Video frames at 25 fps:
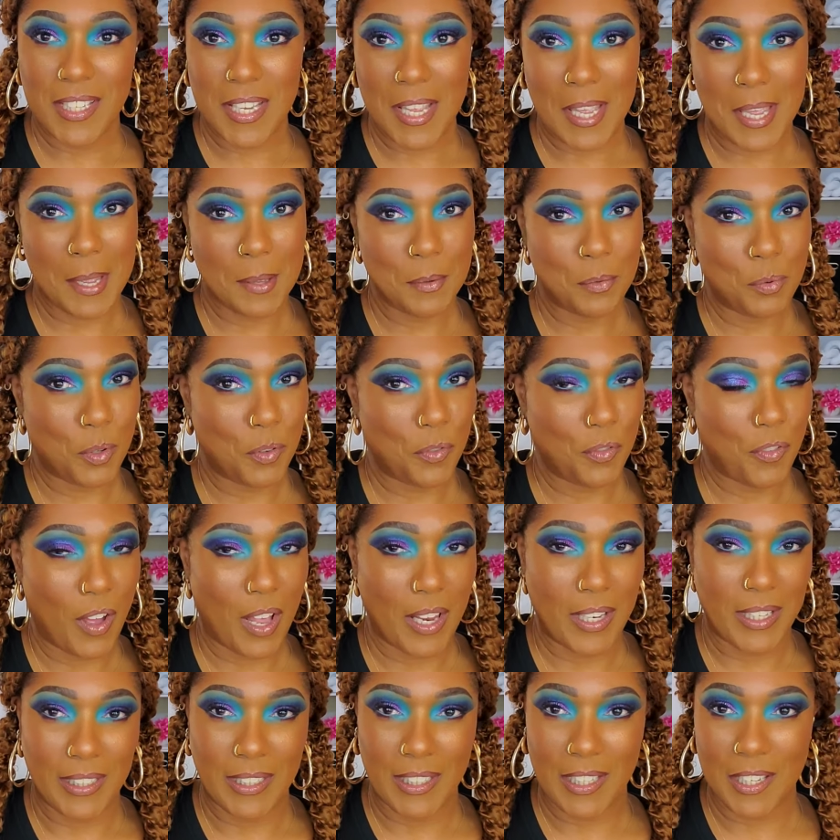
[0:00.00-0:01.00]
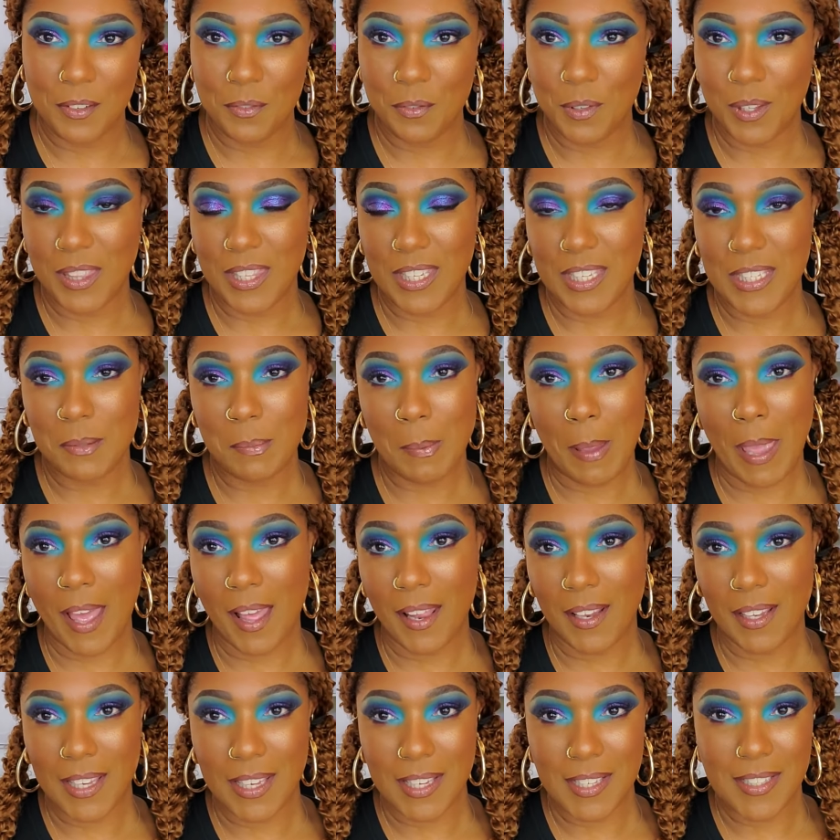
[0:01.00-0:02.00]
times we fall in love with these
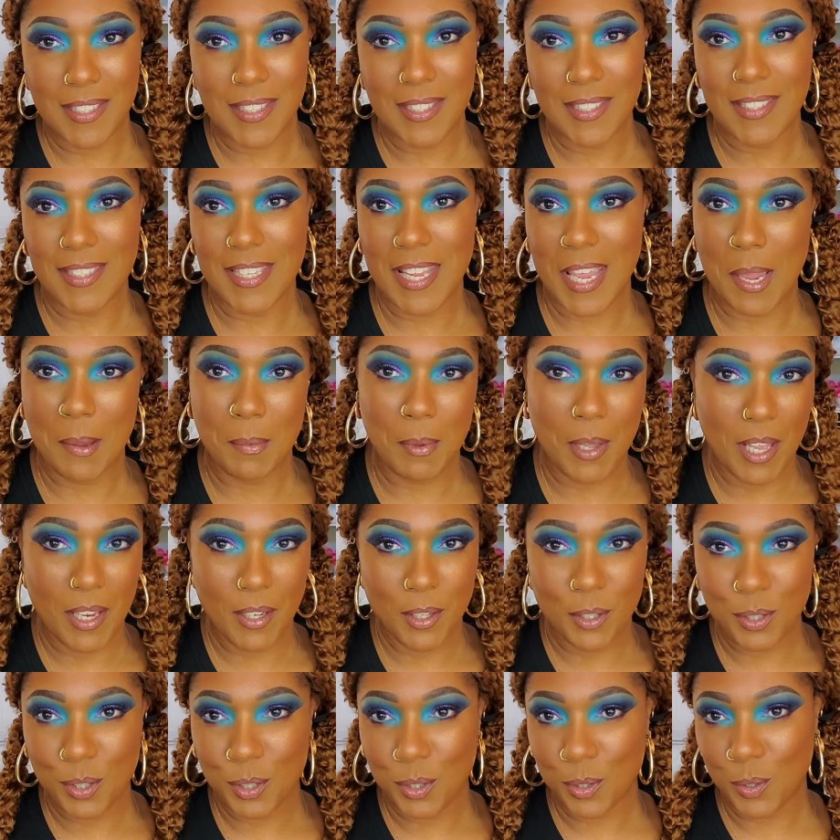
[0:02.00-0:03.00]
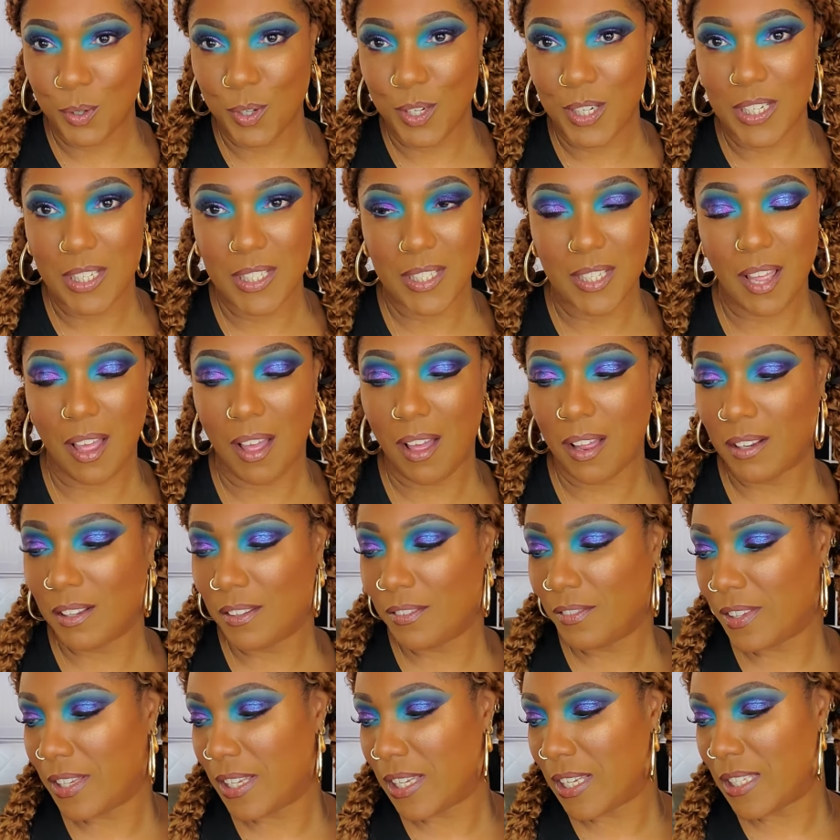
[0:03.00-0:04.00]
palettes, the same color stories, all
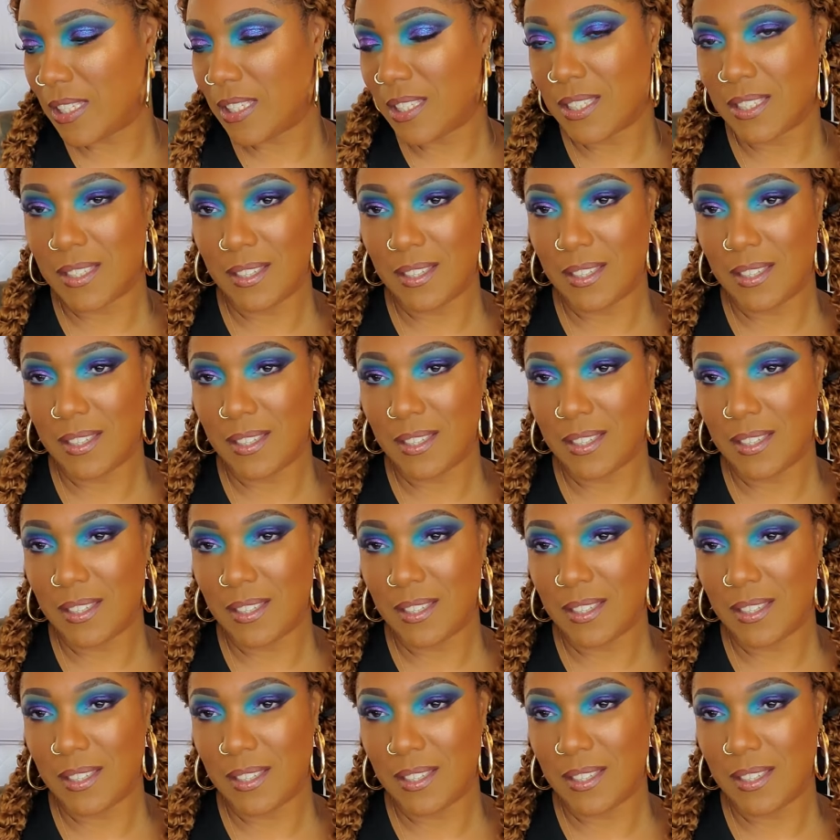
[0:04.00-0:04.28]
of us,